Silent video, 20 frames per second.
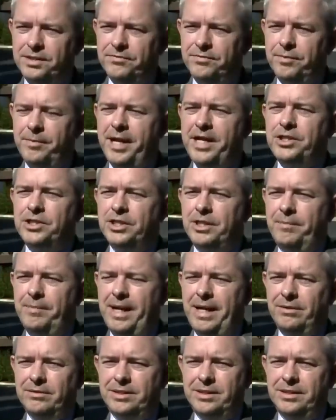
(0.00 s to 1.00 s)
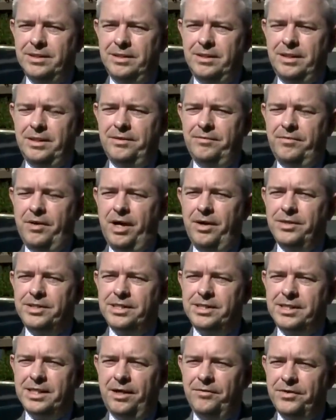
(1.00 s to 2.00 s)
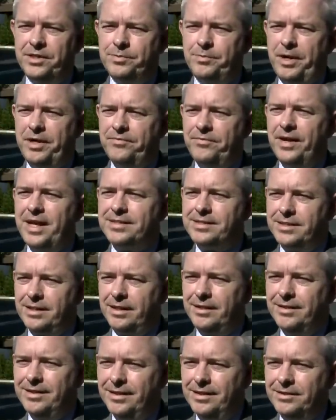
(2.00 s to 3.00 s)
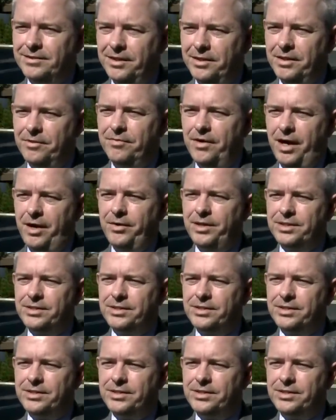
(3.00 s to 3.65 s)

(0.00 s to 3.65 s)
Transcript: False information about the virus itself has spread faster than the